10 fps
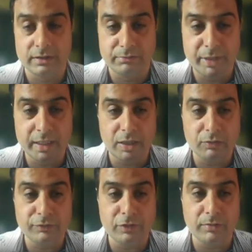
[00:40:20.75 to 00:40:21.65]
make
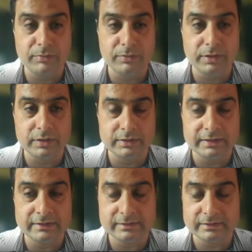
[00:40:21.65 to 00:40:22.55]
out from
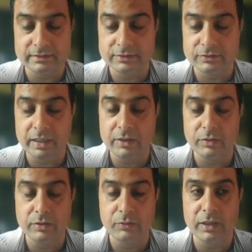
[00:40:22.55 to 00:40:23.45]
this
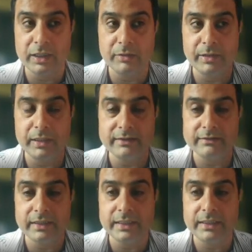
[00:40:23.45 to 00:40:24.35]
soil vulnerability
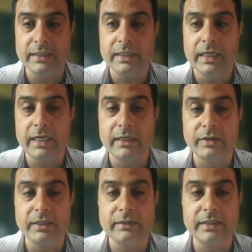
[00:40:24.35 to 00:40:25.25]
study. And
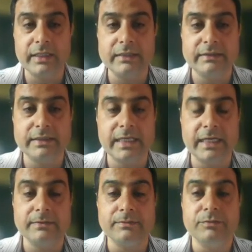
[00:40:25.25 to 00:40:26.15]
you can clearly see
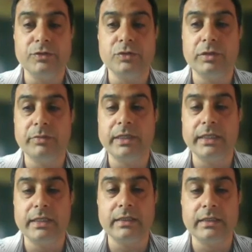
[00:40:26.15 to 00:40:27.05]
that
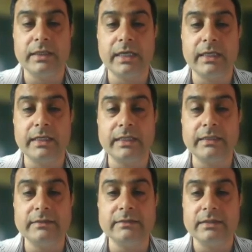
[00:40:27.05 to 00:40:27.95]
suitability
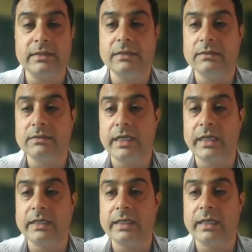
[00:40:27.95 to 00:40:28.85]
categories, the
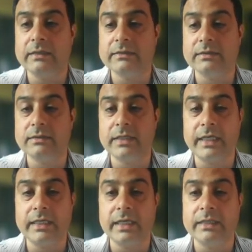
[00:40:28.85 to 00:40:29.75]

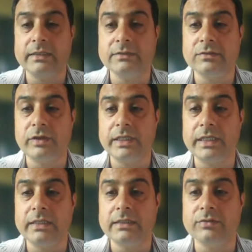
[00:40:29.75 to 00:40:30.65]
area is
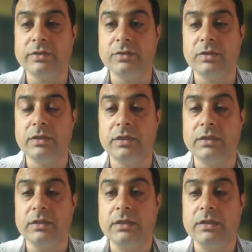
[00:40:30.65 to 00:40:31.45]
28,200